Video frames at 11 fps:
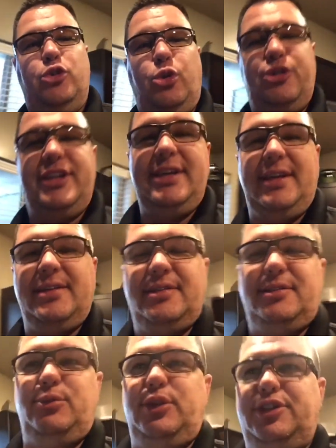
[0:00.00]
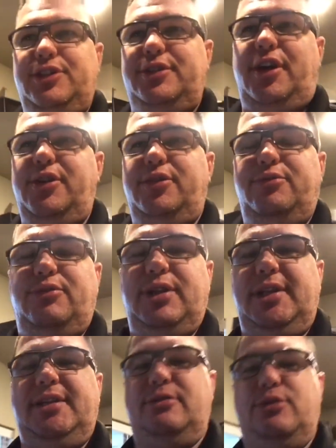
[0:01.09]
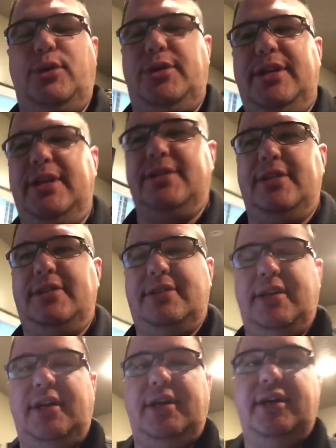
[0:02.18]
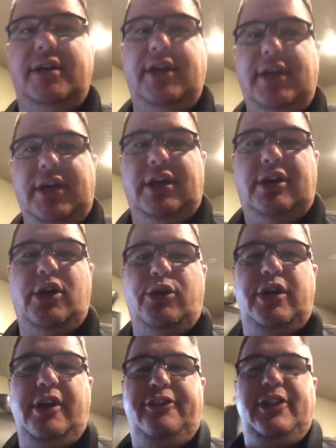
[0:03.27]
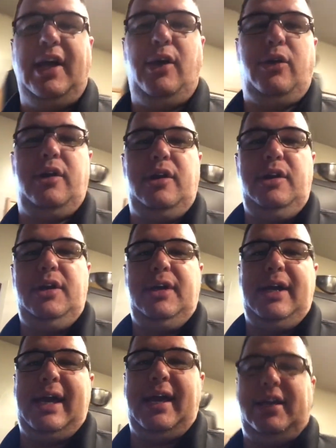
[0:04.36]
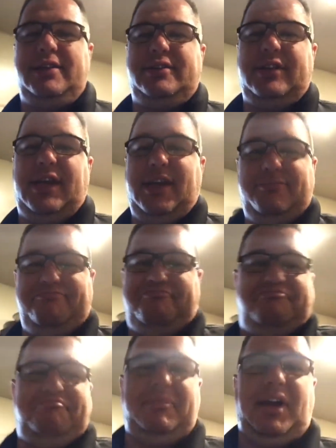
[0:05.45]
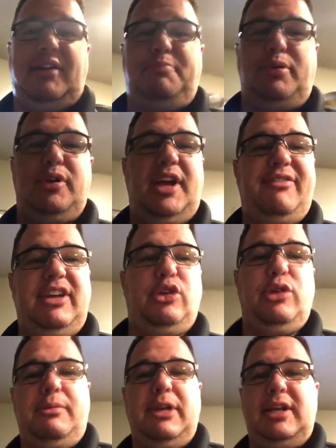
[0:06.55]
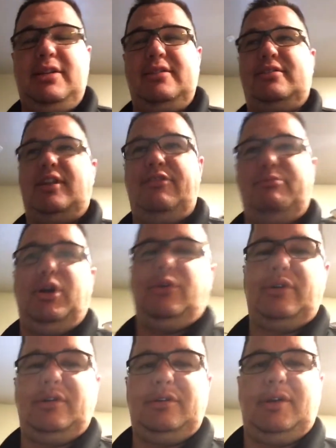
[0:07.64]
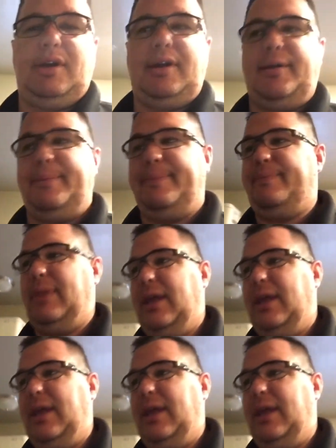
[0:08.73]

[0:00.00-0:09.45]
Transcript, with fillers: tortillas, which aren't really tortillas. It's uh, coconut flour, eggs, and I put heavy cream in it instead of milk, um,